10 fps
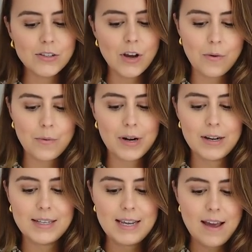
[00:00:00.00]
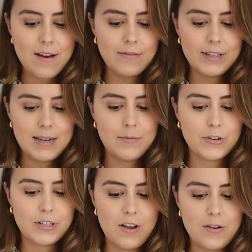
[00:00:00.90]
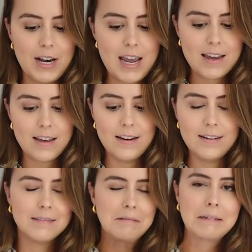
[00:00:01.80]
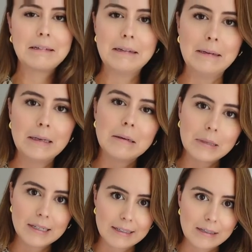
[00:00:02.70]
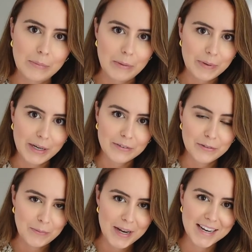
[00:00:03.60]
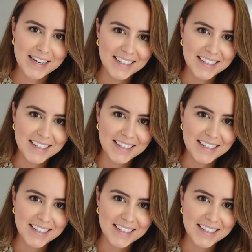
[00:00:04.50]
So I'm gonna see if a seamstress locally can make it a little bit bigger for me.